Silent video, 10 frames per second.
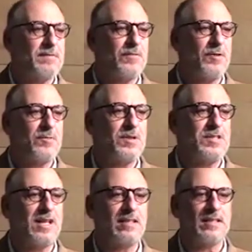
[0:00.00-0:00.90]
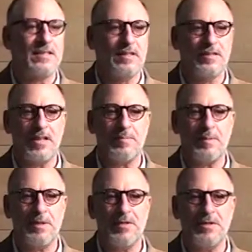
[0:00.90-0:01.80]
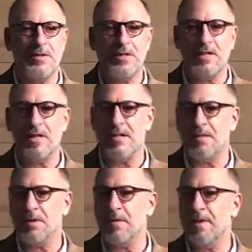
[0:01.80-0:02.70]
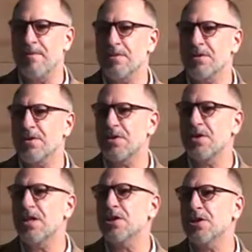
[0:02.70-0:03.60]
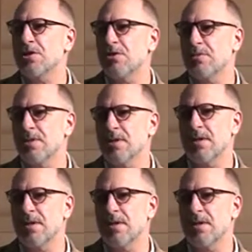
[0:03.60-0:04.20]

Four. Why don't you get there? Look up at me so I know you're there. We're going to be at verse 32.